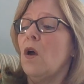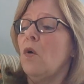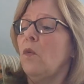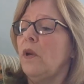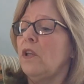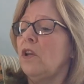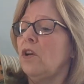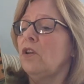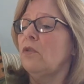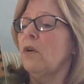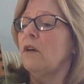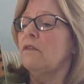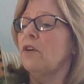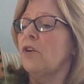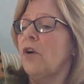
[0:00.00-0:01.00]
"We know you
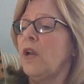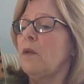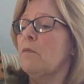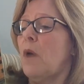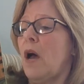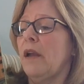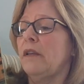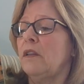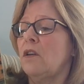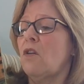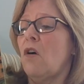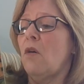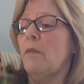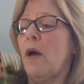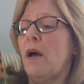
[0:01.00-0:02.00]
have a great mind and
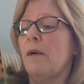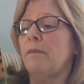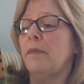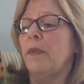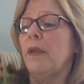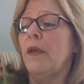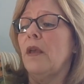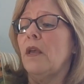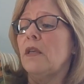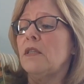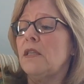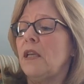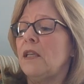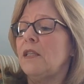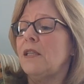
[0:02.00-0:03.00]
all, Mom,"
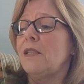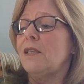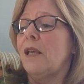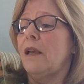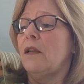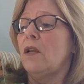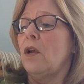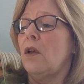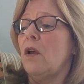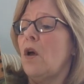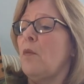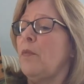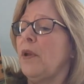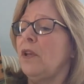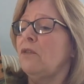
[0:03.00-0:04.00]
Sandy said,
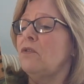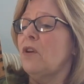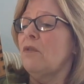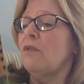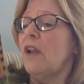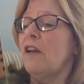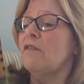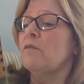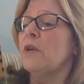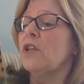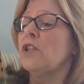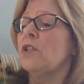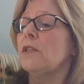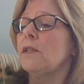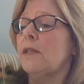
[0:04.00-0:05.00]
"but you don't have
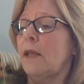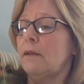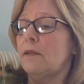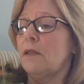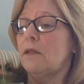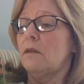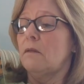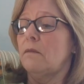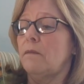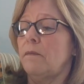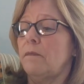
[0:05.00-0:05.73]
much sense.